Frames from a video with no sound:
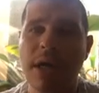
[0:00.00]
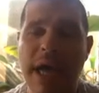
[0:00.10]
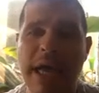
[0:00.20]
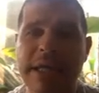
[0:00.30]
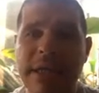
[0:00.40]

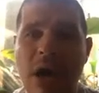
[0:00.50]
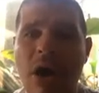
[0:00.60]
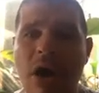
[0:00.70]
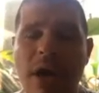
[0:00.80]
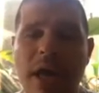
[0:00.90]
guys
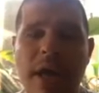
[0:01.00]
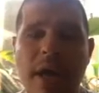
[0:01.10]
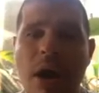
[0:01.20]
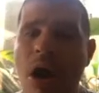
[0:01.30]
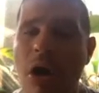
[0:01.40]
are eh,
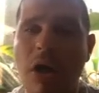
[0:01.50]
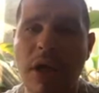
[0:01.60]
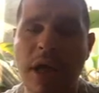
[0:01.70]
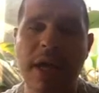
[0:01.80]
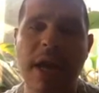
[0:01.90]

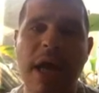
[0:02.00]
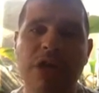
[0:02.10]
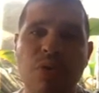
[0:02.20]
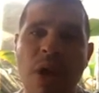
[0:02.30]
all and as